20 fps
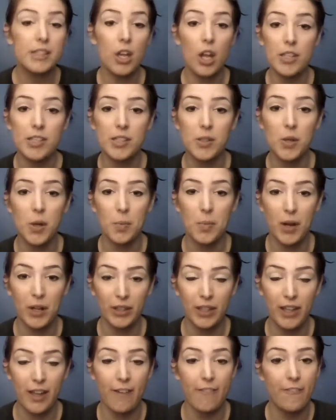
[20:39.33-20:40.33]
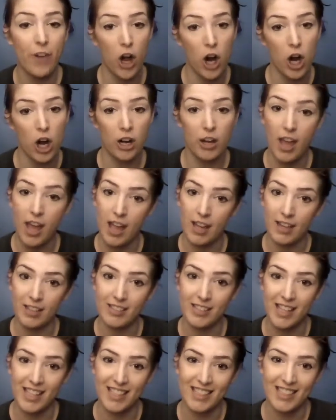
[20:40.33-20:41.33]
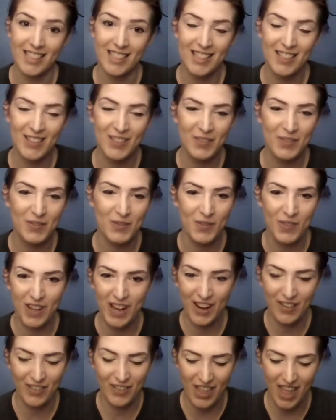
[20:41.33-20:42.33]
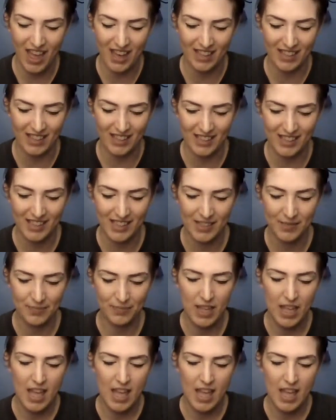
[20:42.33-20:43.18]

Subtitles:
also apparently a Fard accent, whatever that is.